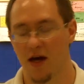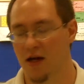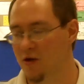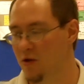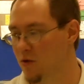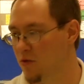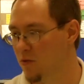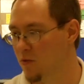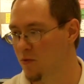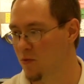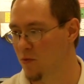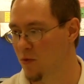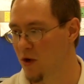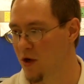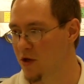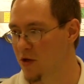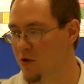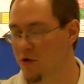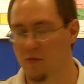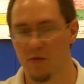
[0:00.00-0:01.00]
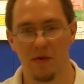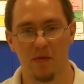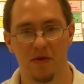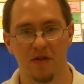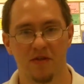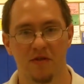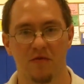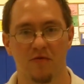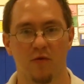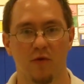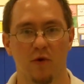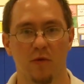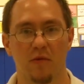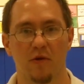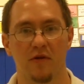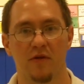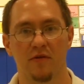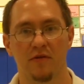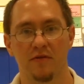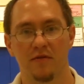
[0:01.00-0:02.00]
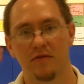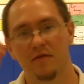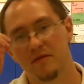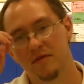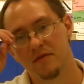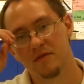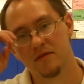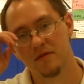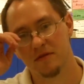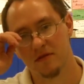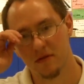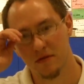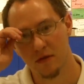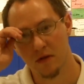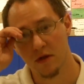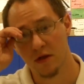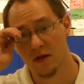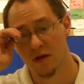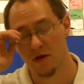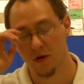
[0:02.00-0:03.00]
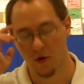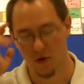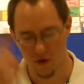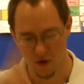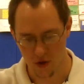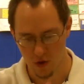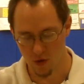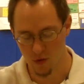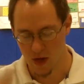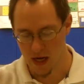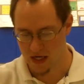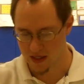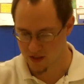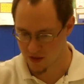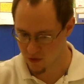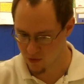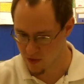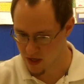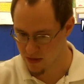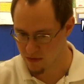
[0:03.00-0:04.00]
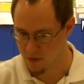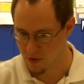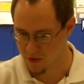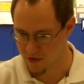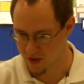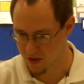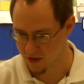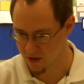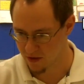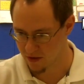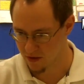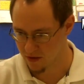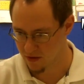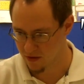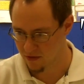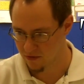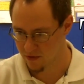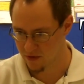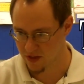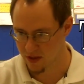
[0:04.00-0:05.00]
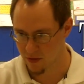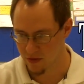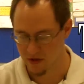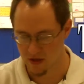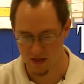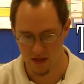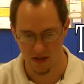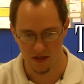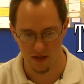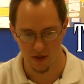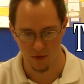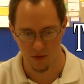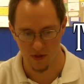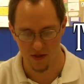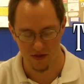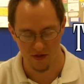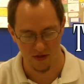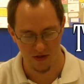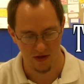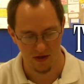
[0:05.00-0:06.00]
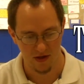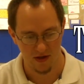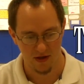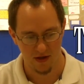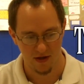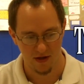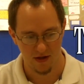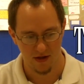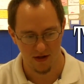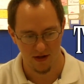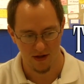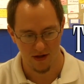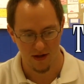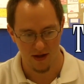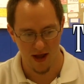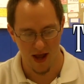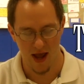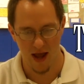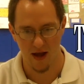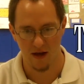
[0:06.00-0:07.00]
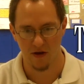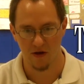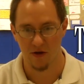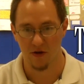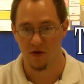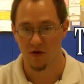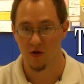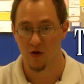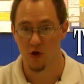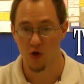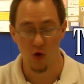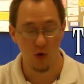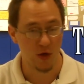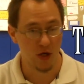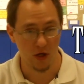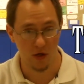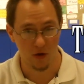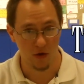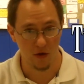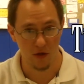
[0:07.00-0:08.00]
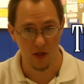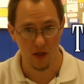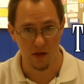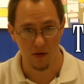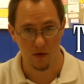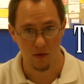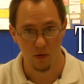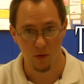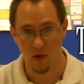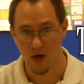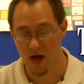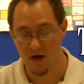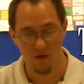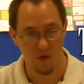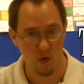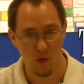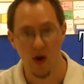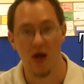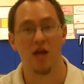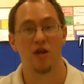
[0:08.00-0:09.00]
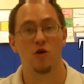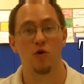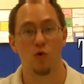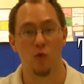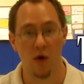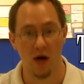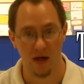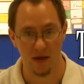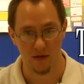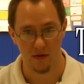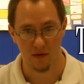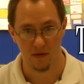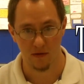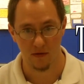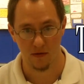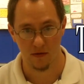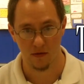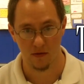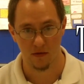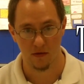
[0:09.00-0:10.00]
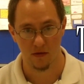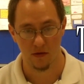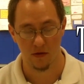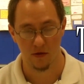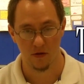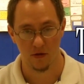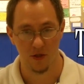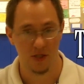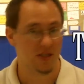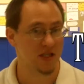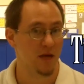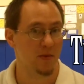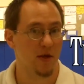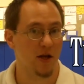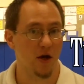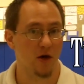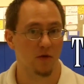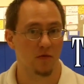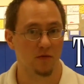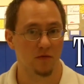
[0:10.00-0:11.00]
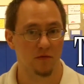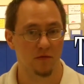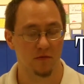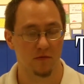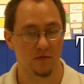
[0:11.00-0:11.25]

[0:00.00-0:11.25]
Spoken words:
I don't want you to be misinformed. There are two ways to read music for some of these instruments, and you can learn it whatever way you want. Just let me know.